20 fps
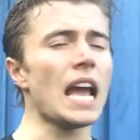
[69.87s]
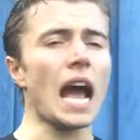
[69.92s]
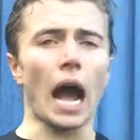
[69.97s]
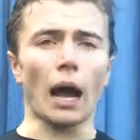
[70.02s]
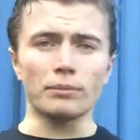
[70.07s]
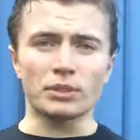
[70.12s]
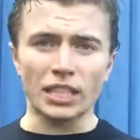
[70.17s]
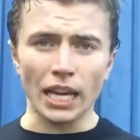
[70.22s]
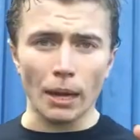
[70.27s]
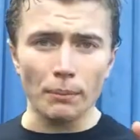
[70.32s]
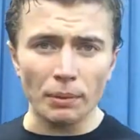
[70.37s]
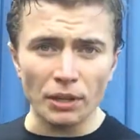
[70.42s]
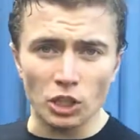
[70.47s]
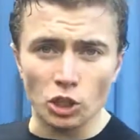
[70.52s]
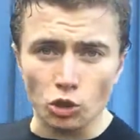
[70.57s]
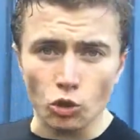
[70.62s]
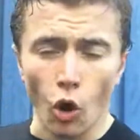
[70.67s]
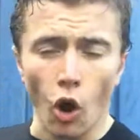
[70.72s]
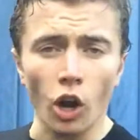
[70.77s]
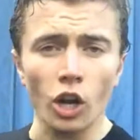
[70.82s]
I'm saying be
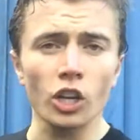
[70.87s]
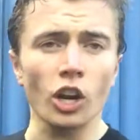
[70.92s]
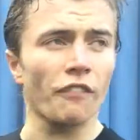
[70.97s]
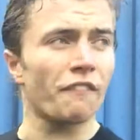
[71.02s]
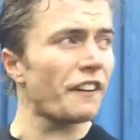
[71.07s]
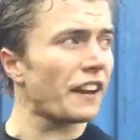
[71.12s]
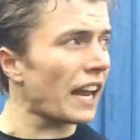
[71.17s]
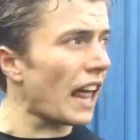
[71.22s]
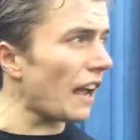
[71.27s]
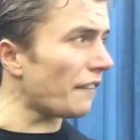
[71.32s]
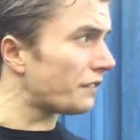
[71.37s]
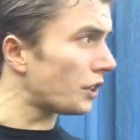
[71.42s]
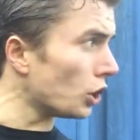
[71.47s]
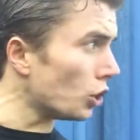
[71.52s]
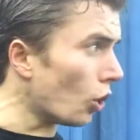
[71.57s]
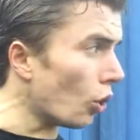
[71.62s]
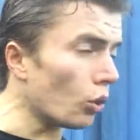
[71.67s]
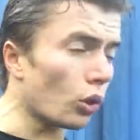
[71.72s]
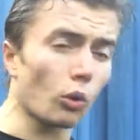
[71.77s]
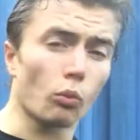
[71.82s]
strong enough in life to
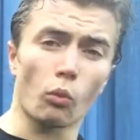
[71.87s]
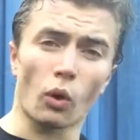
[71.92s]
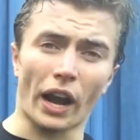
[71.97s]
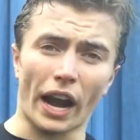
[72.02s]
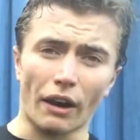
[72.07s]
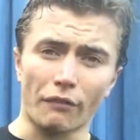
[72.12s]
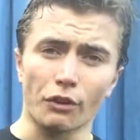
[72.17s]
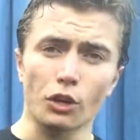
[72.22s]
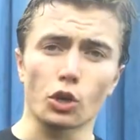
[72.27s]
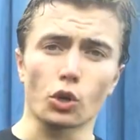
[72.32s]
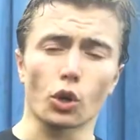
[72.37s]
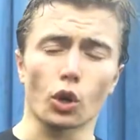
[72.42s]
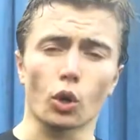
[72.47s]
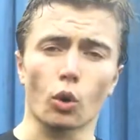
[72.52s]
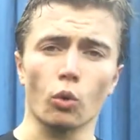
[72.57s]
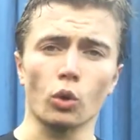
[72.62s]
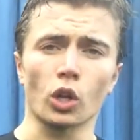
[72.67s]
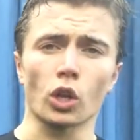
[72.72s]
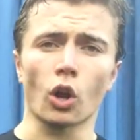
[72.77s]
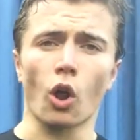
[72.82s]
know that whatever you're
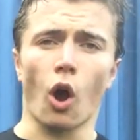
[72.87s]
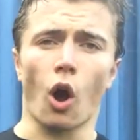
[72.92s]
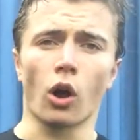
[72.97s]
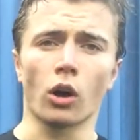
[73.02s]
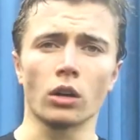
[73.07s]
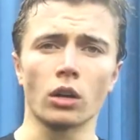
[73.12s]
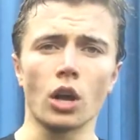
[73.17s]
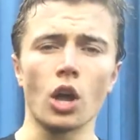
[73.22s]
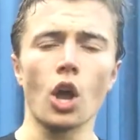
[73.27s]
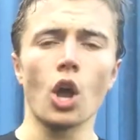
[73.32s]
going along,